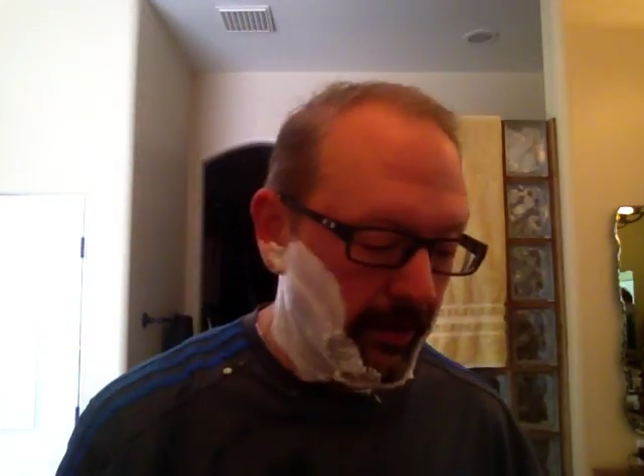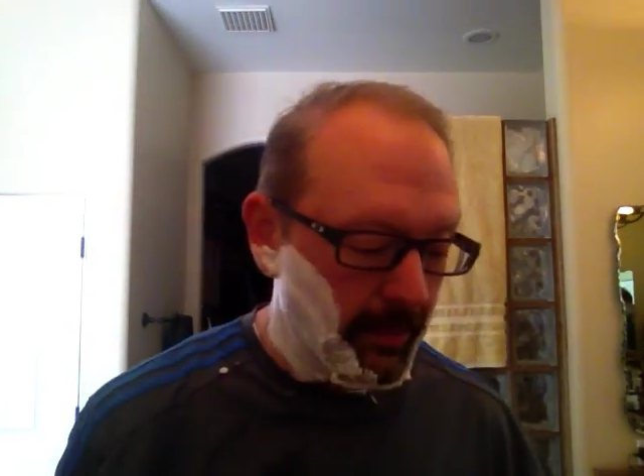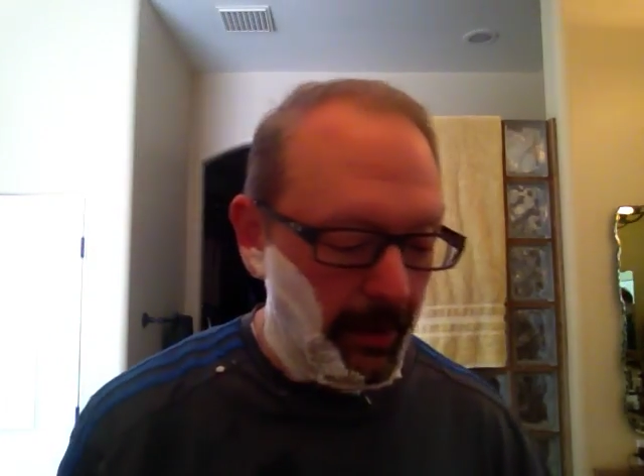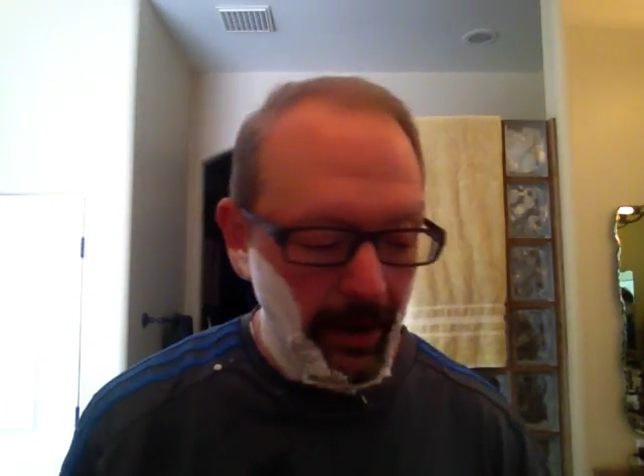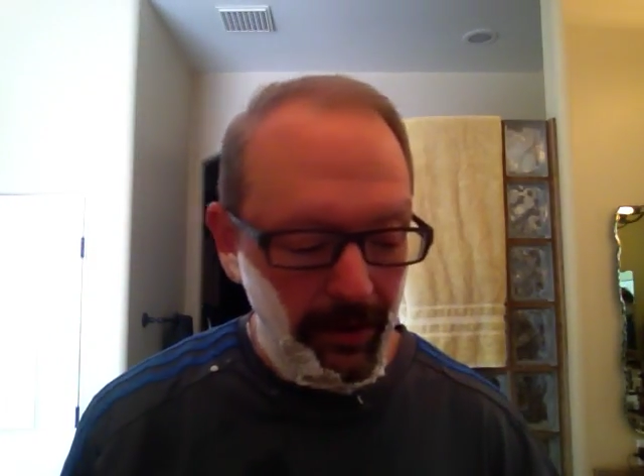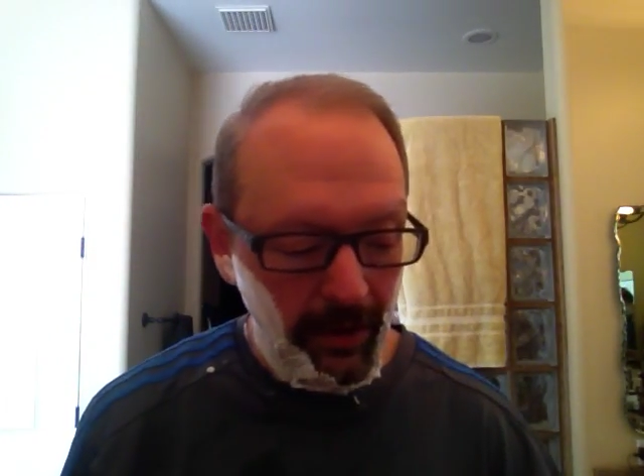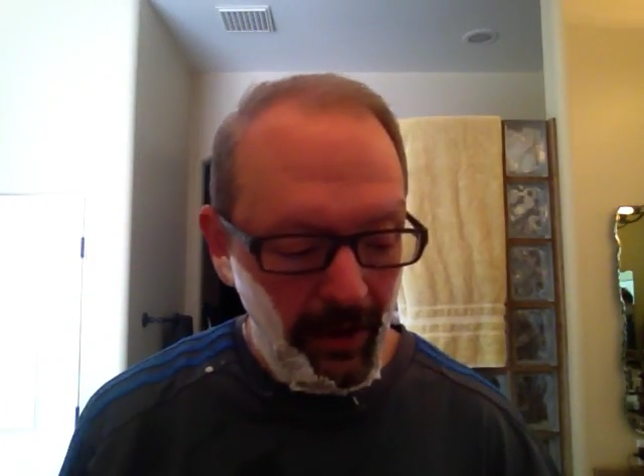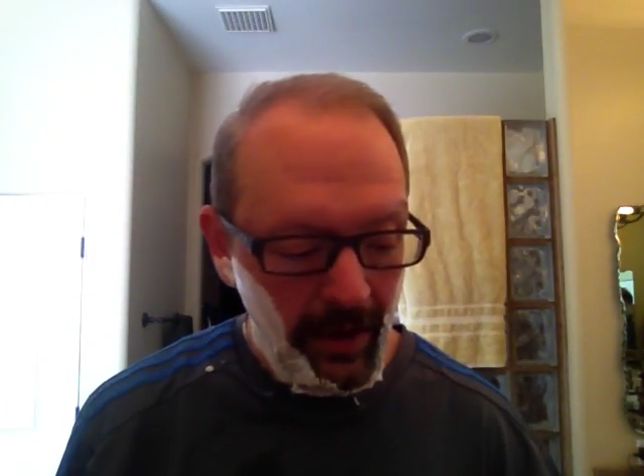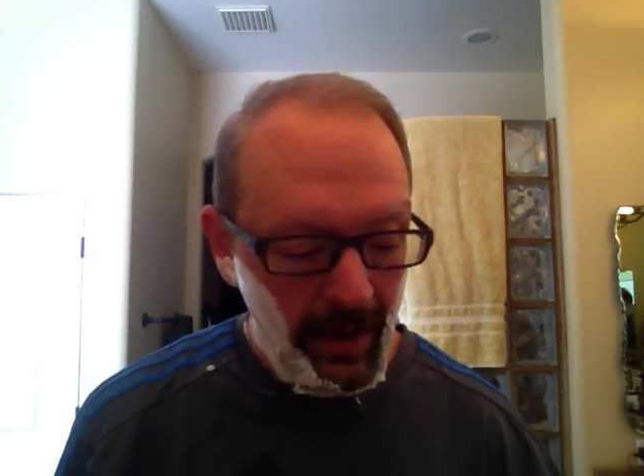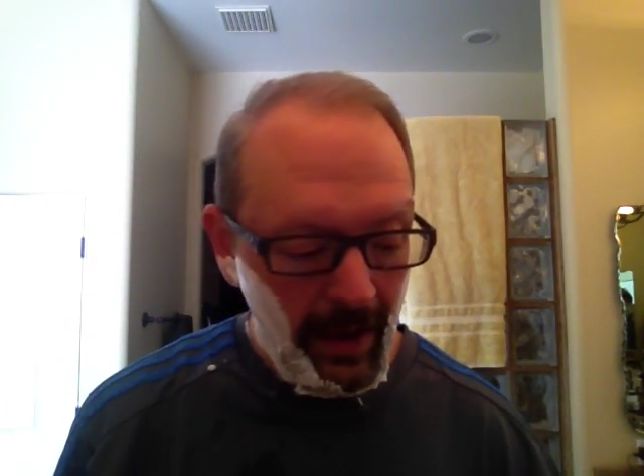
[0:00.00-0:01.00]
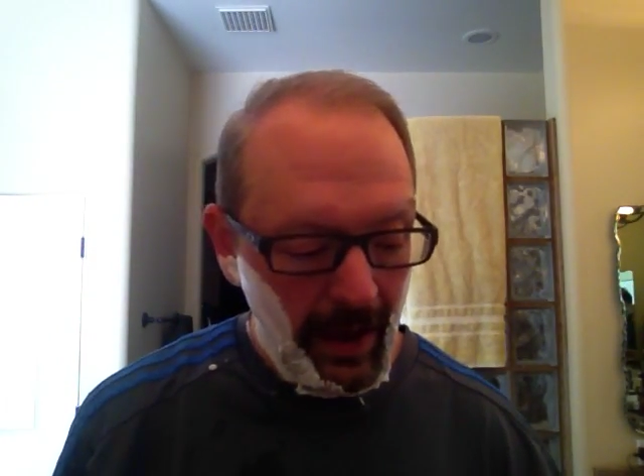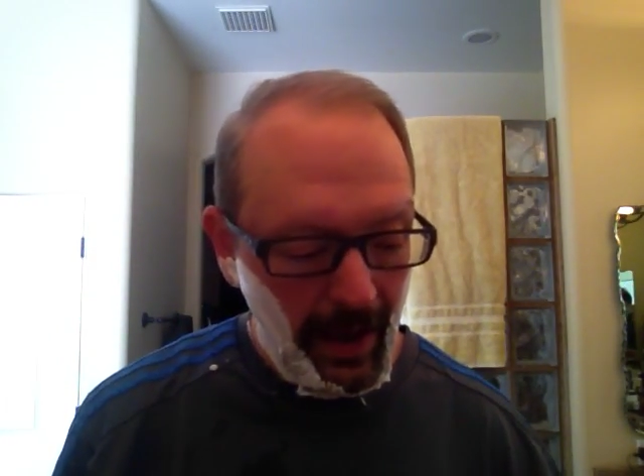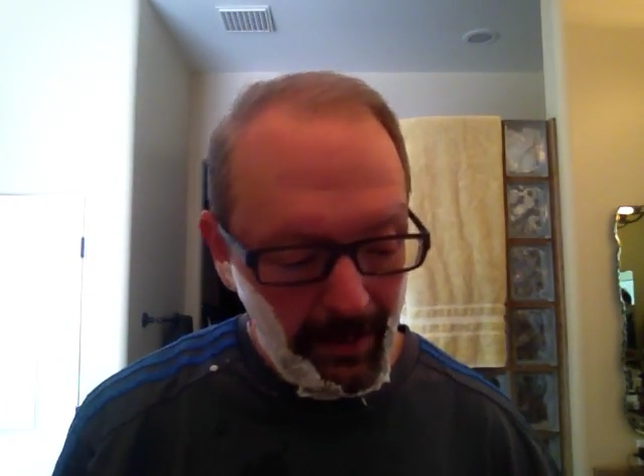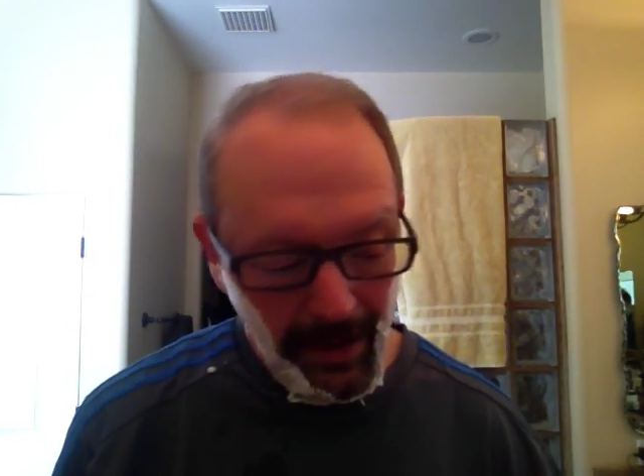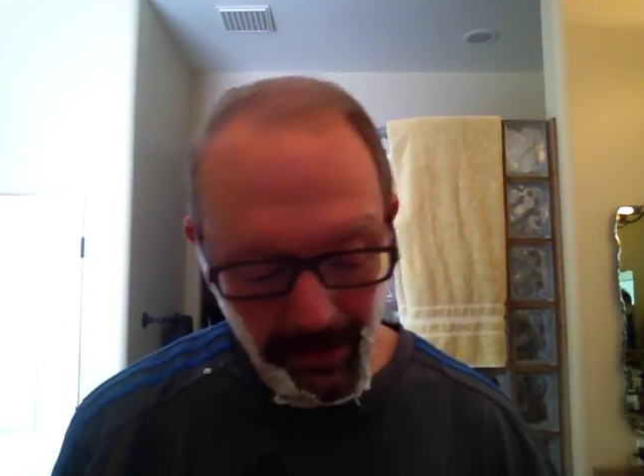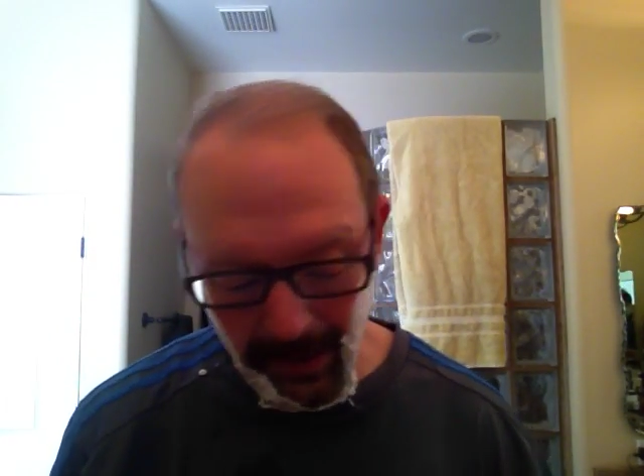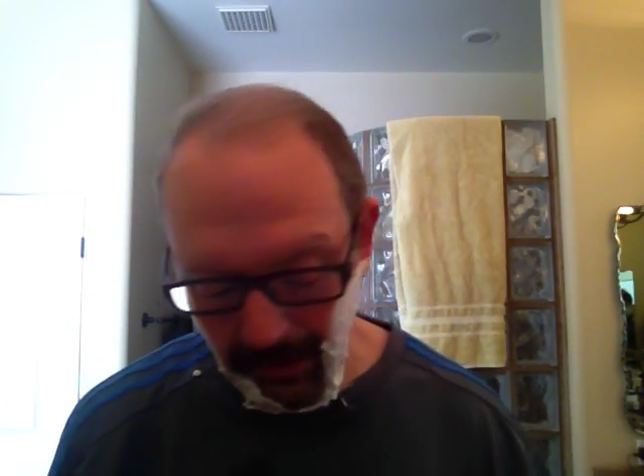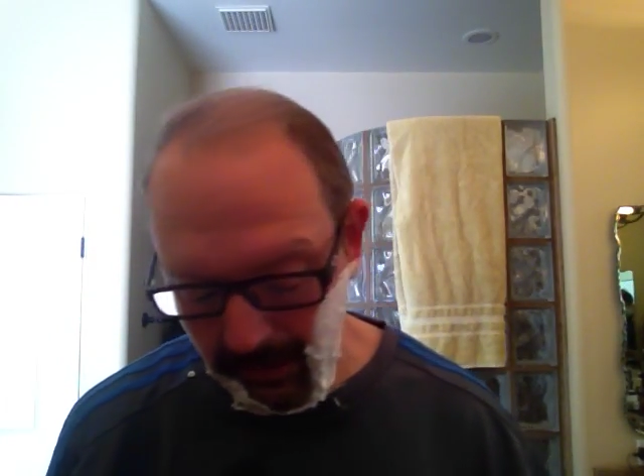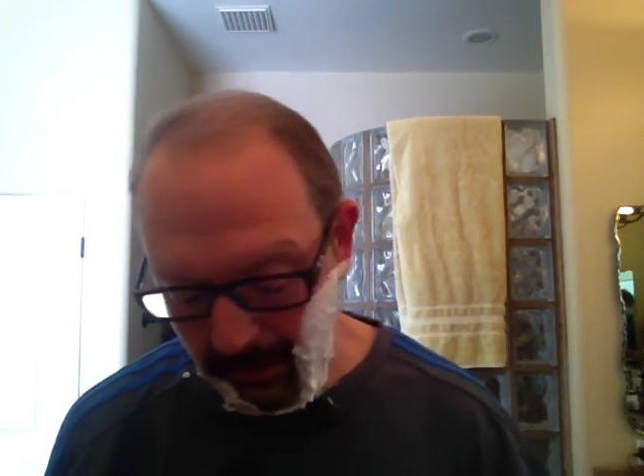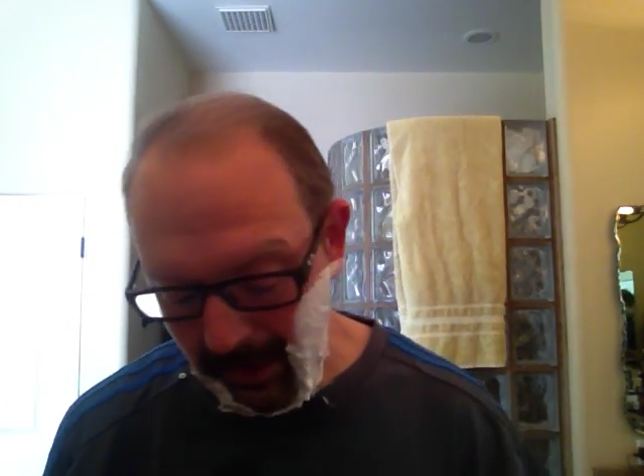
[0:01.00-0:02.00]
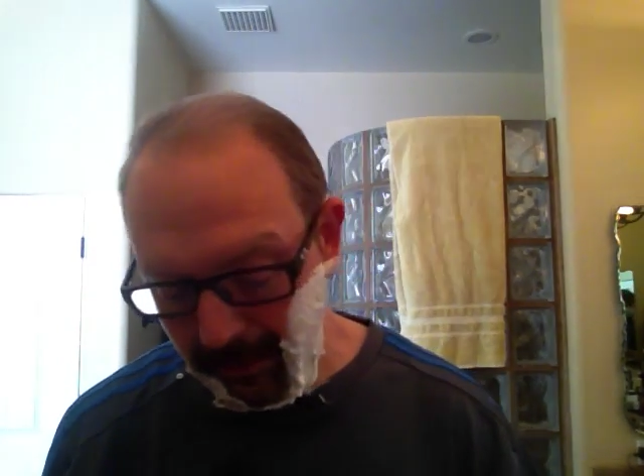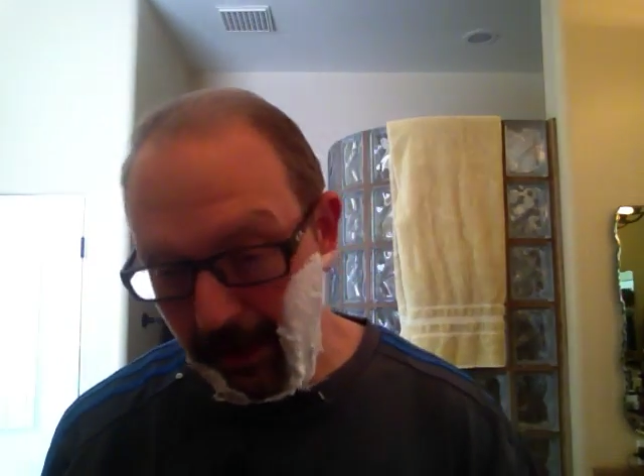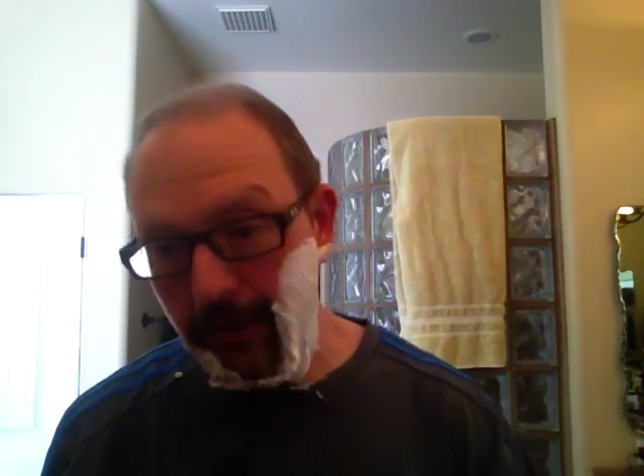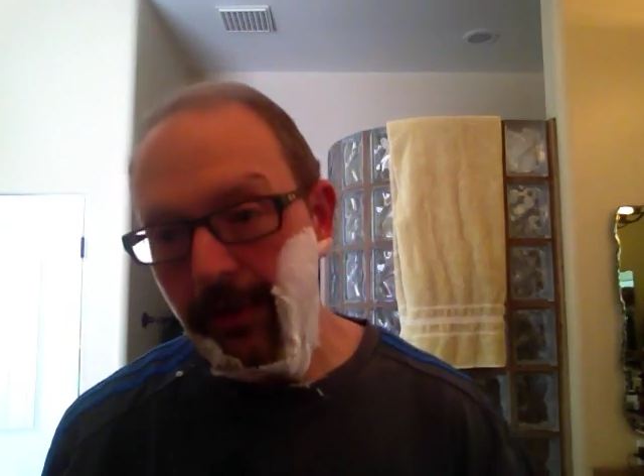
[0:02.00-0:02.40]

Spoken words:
the brush. And I'm going to be using my brush